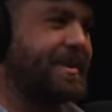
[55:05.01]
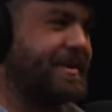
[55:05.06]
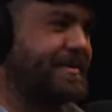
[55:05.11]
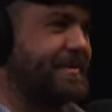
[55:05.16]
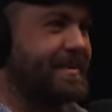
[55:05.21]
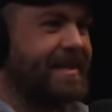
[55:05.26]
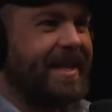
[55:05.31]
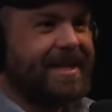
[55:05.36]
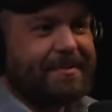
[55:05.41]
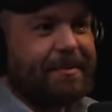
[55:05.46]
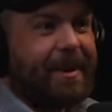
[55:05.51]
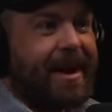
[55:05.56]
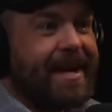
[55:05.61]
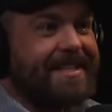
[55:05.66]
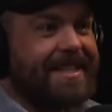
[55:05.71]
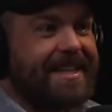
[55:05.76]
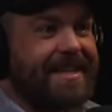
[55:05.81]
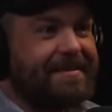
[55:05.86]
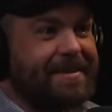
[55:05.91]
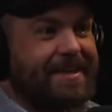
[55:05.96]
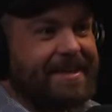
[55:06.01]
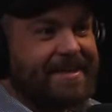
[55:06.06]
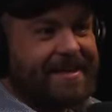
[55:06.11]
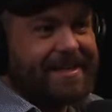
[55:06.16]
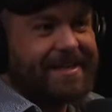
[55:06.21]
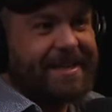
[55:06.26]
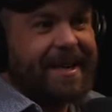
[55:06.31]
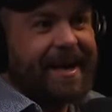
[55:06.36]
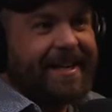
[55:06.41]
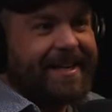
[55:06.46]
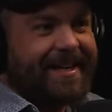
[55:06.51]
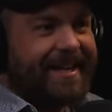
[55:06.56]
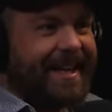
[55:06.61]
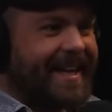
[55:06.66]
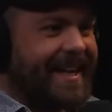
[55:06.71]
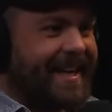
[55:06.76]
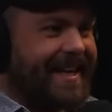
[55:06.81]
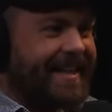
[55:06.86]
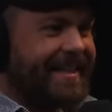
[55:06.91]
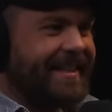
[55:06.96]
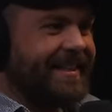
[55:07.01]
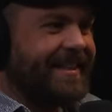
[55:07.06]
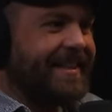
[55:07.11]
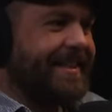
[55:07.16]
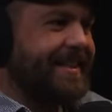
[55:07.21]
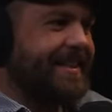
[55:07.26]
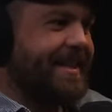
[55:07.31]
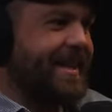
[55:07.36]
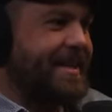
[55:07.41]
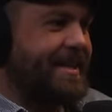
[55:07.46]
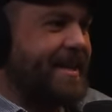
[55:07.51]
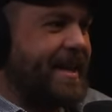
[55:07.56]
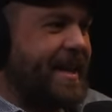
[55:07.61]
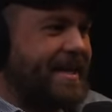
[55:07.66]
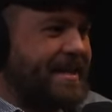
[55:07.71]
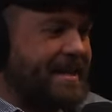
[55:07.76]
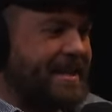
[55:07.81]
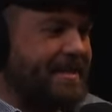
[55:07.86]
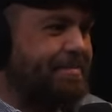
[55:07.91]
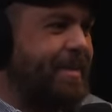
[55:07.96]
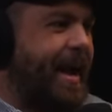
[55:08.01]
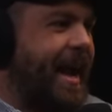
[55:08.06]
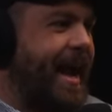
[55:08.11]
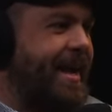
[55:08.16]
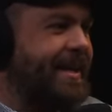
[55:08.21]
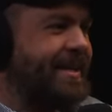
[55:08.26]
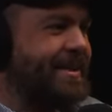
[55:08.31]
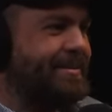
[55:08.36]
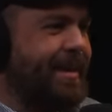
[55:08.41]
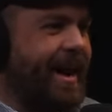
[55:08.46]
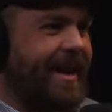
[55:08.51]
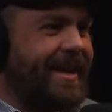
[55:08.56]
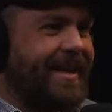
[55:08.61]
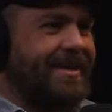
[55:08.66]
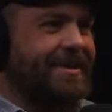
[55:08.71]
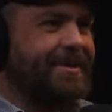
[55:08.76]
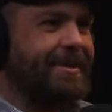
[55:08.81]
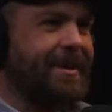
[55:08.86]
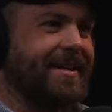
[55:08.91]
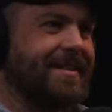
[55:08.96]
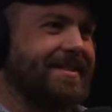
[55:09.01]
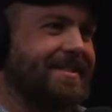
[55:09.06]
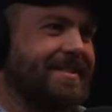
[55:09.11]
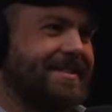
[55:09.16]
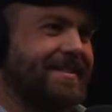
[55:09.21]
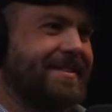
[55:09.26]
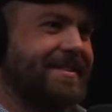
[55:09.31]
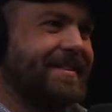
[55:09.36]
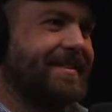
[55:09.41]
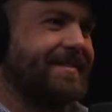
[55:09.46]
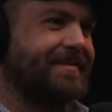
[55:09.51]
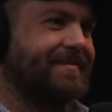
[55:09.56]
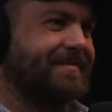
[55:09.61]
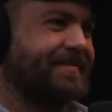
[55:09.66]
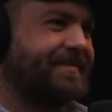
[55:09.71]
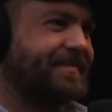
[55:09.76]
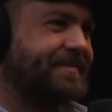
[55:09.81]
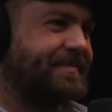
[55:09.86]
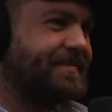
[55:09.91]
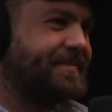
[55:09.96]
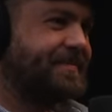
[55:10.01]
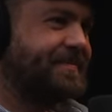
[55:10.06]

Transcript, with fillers: different, but that's why I did it because it's kind of like it it spans my interests. Right, right.